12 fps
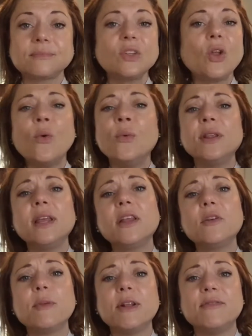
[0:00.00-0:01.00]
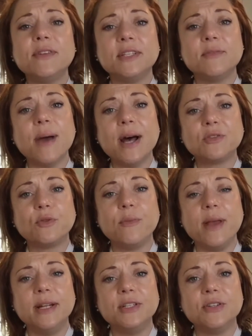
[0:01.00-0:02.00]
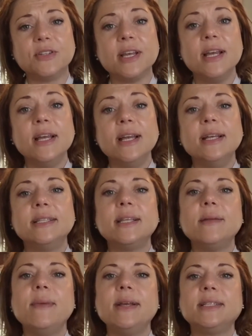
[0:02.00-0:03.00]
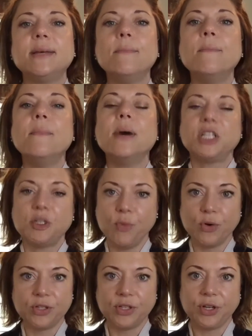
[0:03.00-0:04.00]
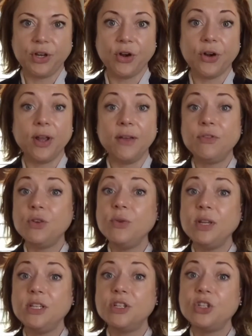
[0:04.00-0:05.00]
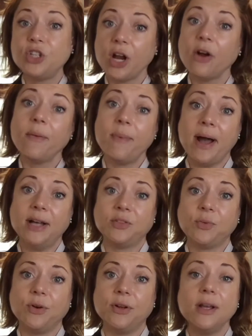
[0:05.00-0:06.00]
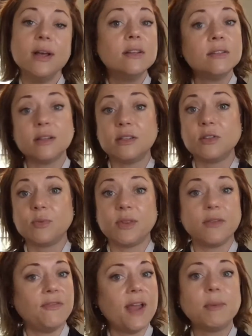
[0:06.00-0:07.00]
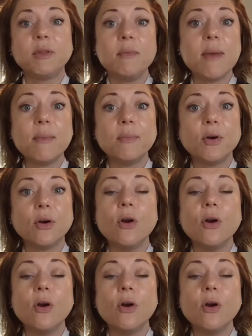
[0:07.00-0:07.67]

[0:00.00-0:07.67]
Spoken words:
One of the other benefits of password managers is that it makes it much more secure if you need to share a password, such as with a family member